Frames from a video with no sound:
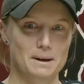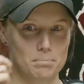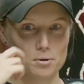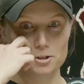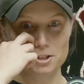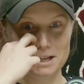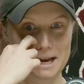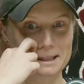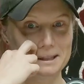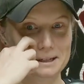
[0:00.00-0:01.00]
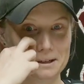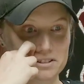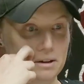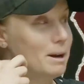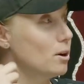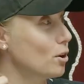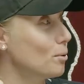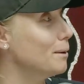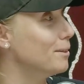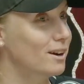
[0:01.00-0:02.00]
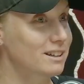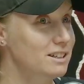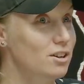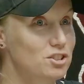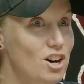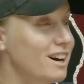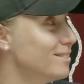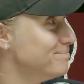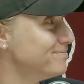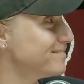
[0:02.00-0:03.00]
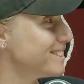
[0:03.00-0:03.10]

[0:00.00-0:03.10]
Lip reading: a bush, and then somehow got away with it. I did not die.